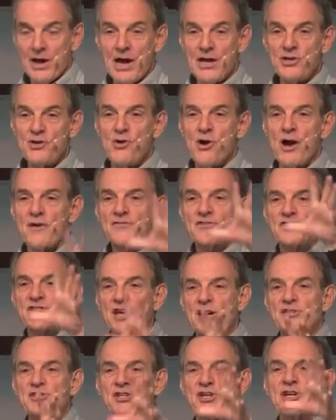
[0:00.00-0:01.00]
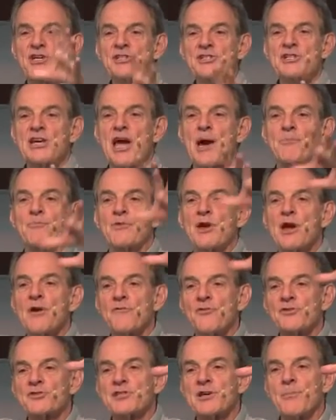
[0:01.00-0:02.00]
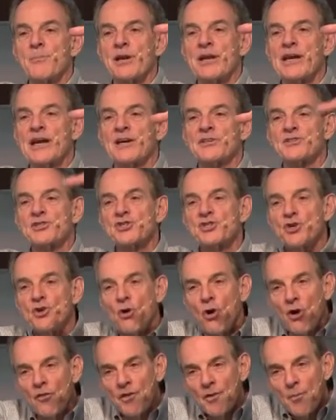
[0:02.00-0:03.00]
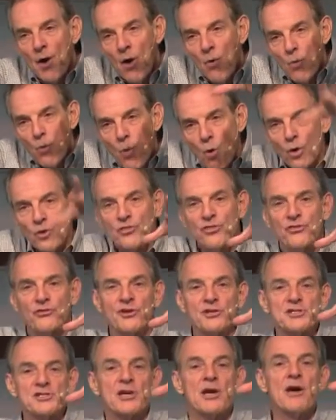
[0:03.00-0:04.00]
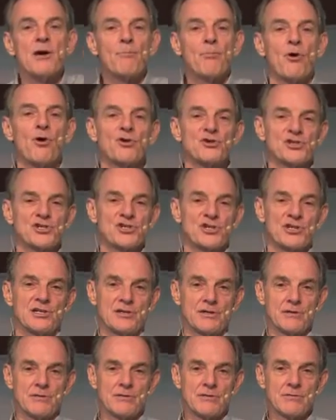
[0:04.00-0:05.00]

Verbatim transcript: and you have such contempt for somebody else that you call them a worthless person.